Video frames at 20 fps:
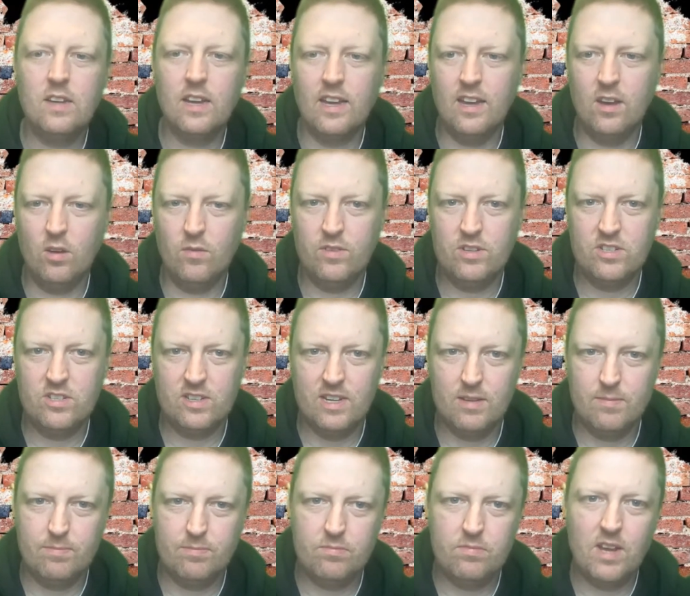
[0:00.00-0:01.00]

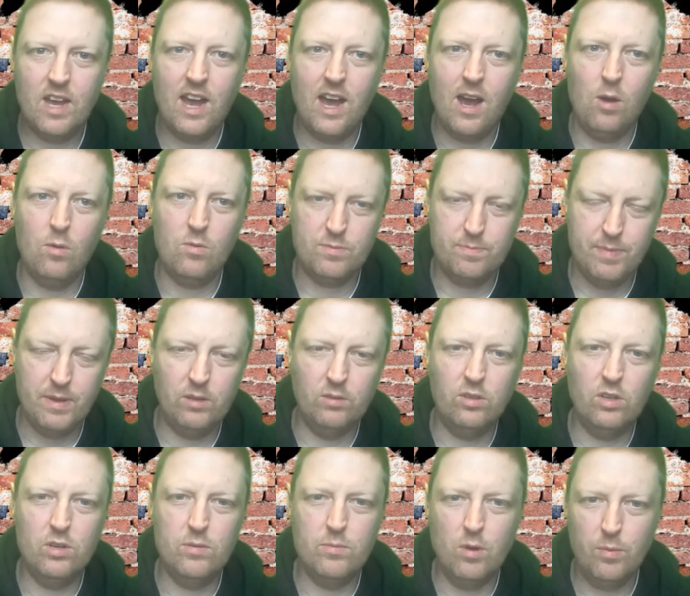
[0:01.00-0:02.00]
Obviously, Howe's
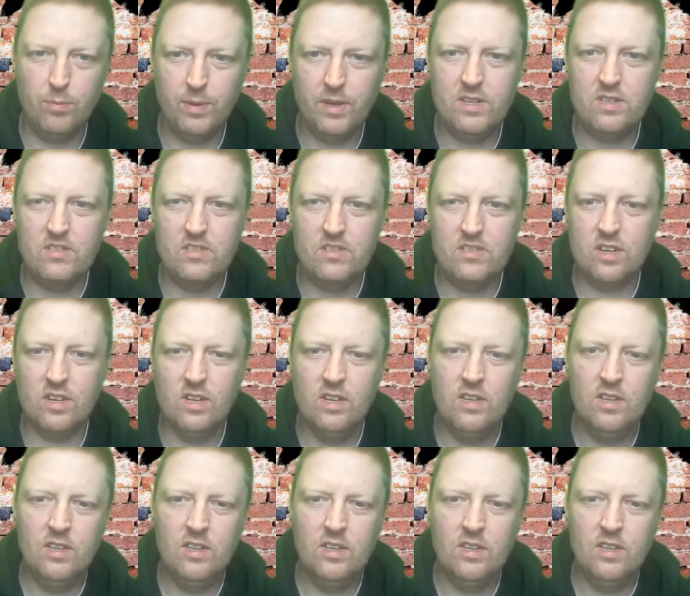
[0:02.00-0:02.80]
building him up into